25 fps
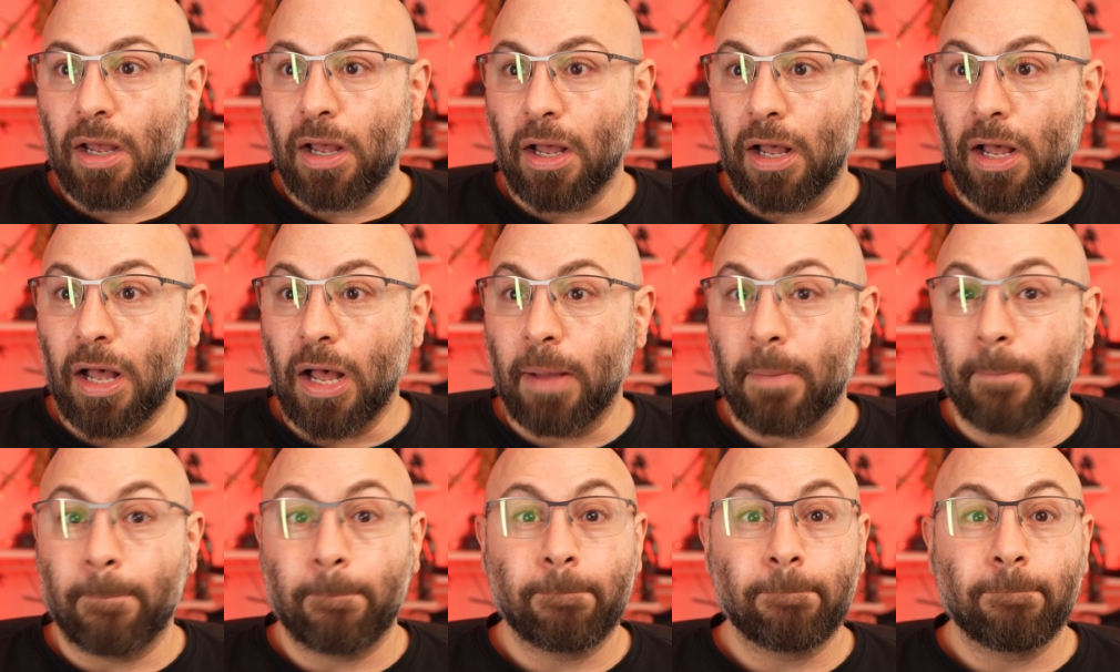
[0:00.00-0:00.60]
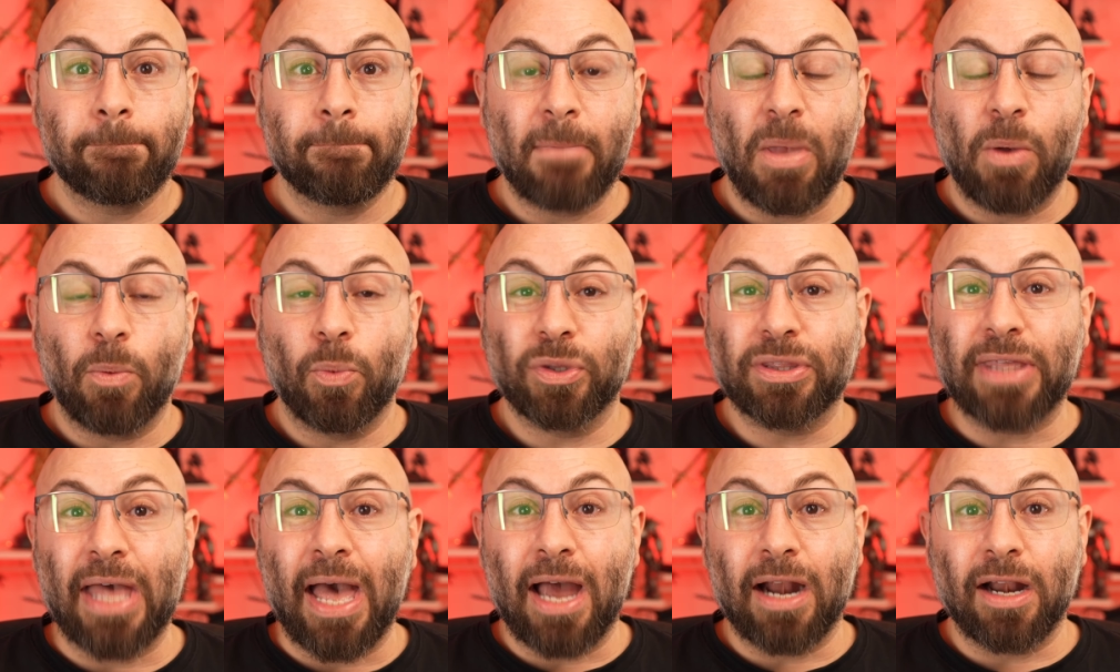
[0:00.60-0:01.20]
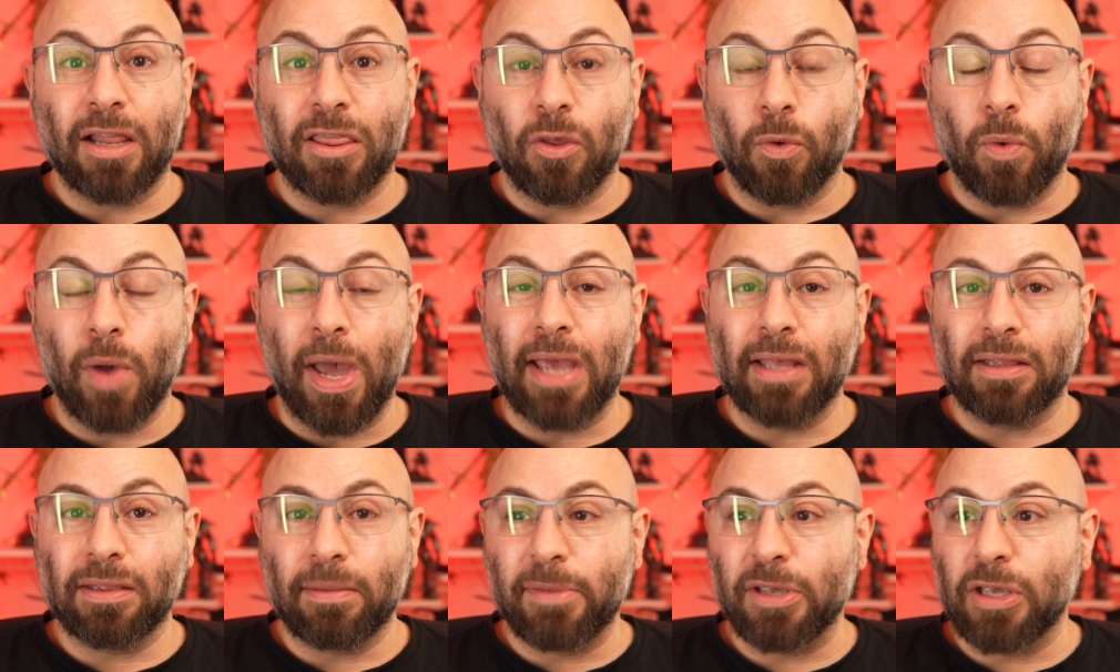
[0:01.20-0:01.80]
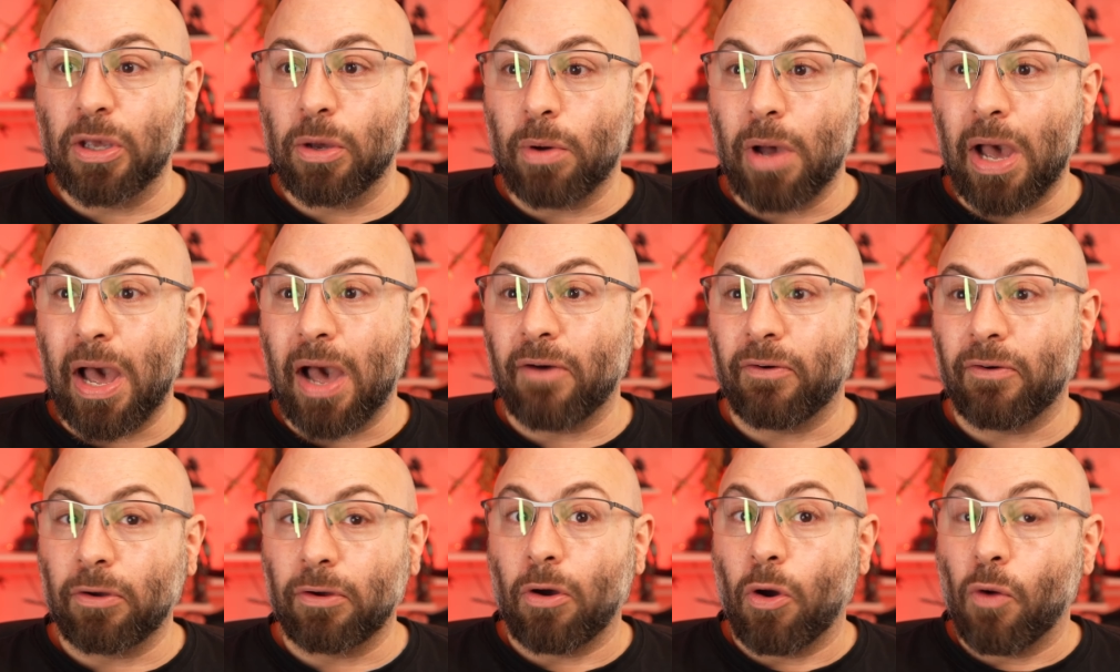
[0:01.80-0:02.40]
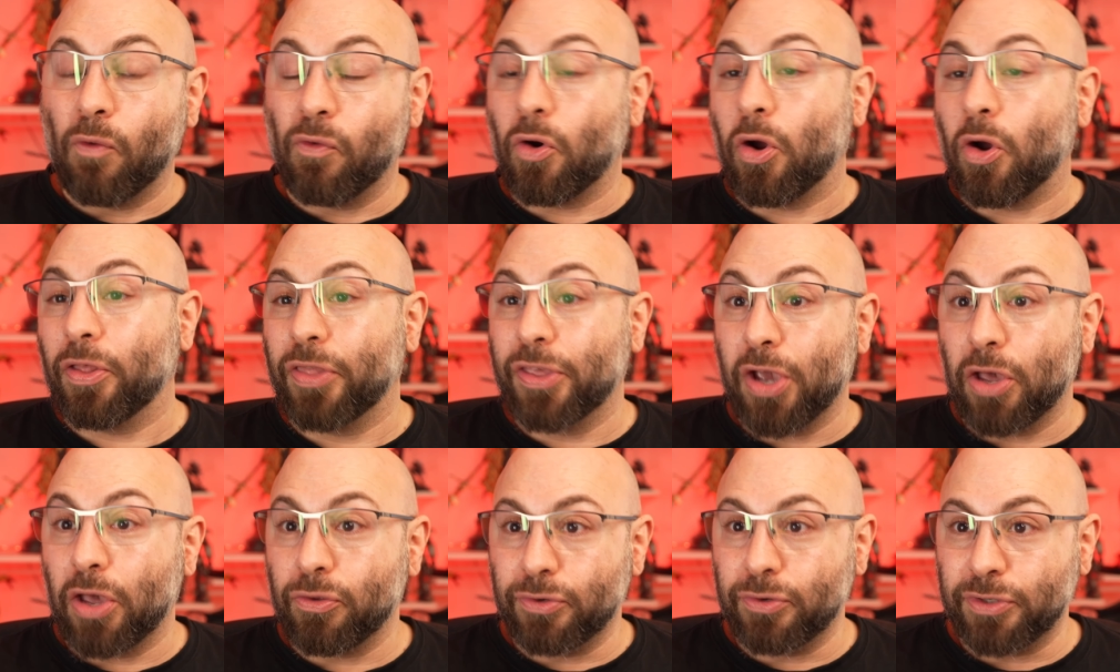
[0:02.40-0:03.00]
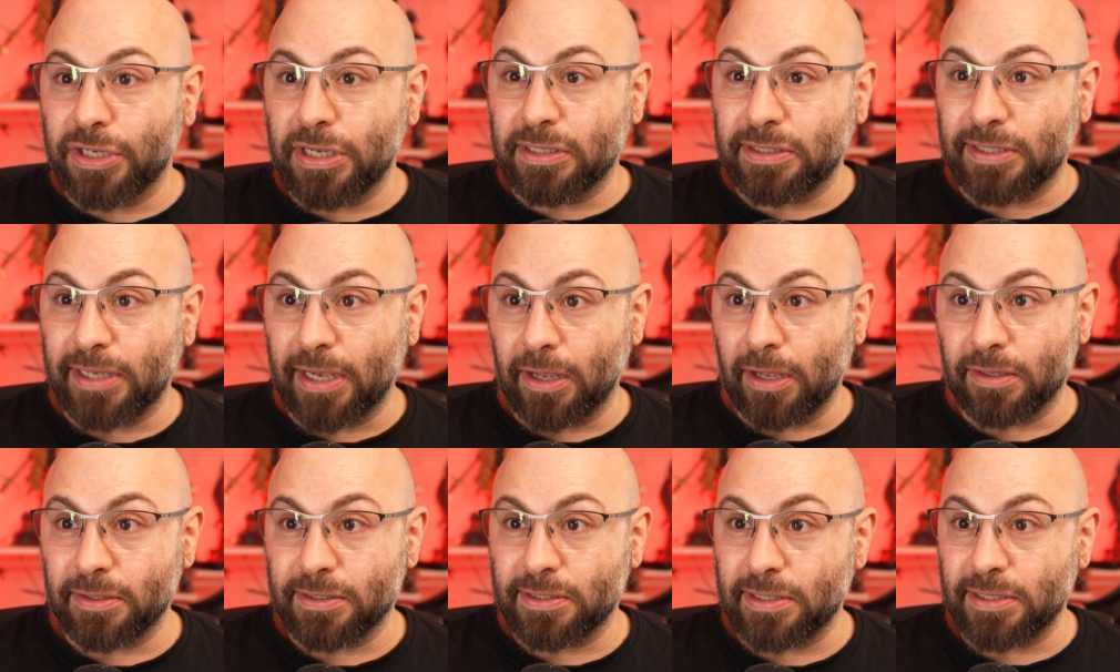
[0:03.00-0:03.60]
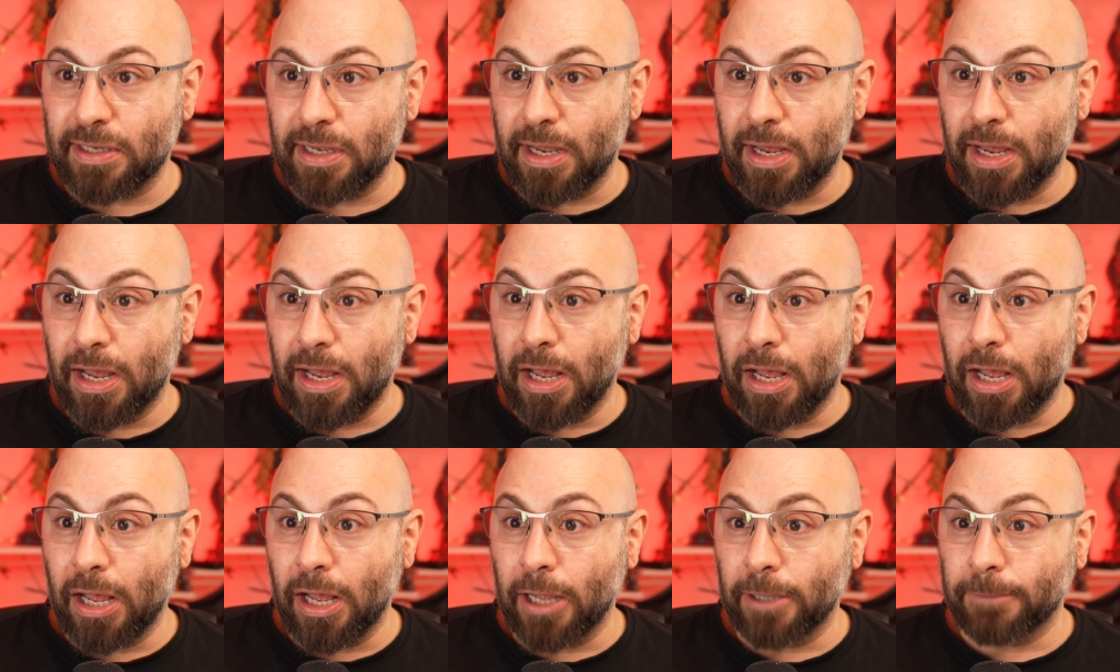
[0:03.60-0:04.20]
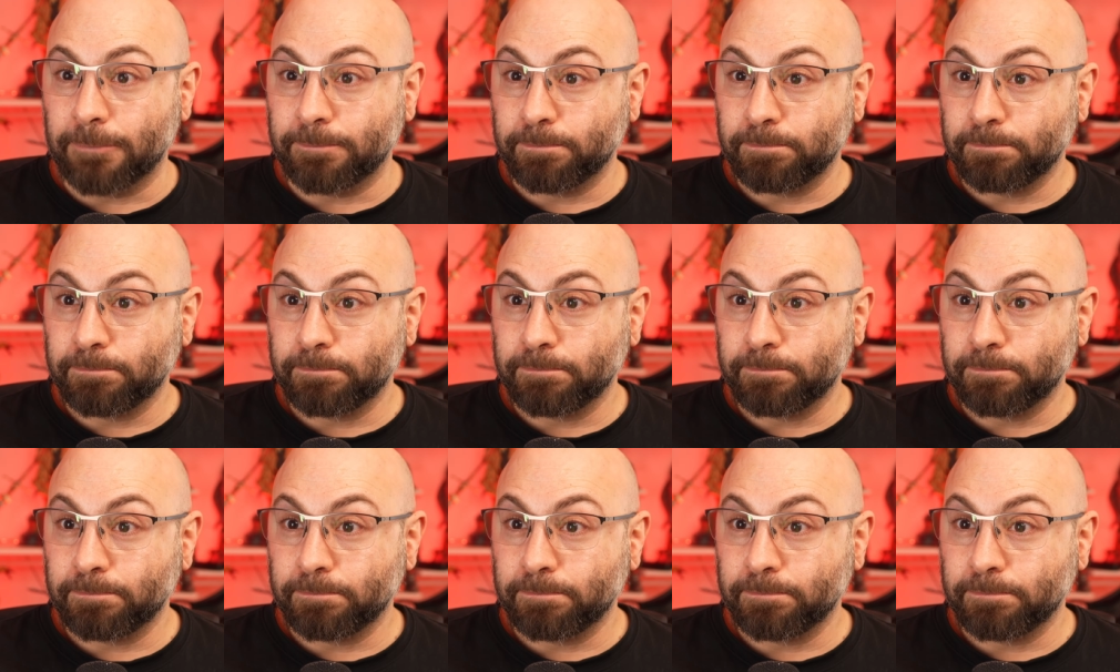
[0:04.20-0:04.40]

Um, with that out of the way, let me go out over all the other details. Uh,